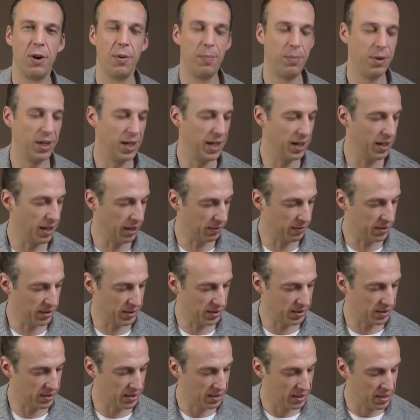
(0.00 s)
play like
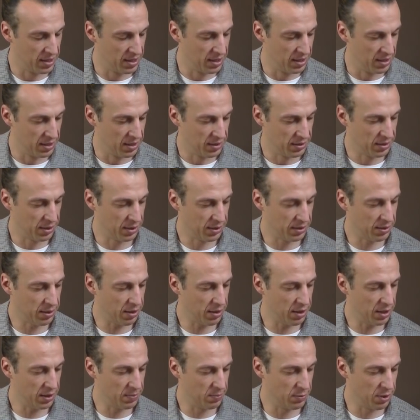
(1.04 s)
this. So
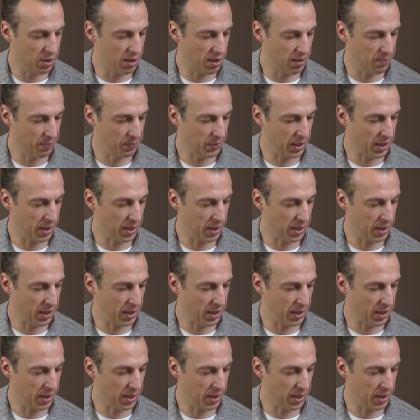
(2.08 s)
Scotty is more